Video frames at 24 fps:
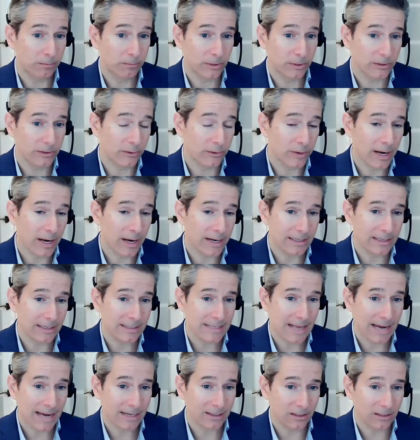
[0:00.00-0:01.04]
but they're not
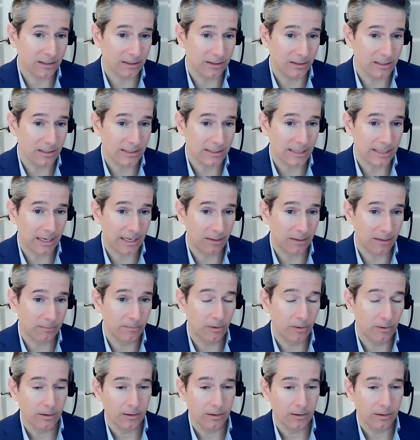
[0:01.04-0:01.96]
exactly the same.